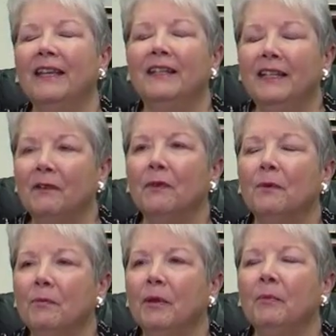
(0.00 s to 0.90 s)
can never
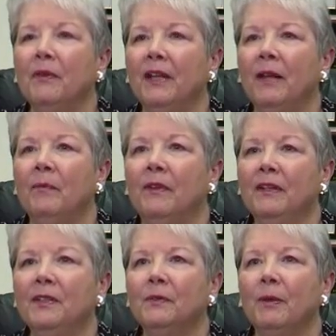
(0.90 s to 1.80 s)
remember the name of the
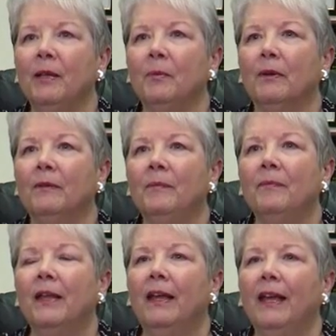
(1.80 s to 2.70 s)
newspaper.
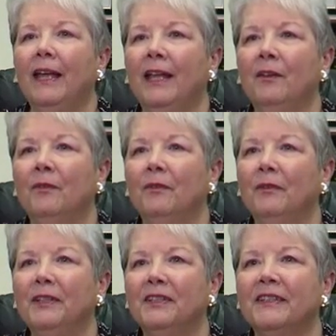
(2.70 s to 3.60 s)
And
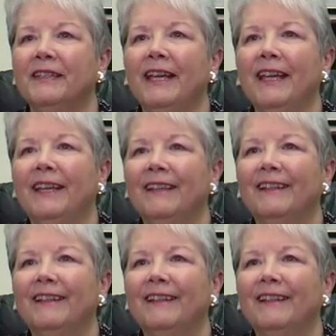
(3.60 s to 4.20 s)
we just say,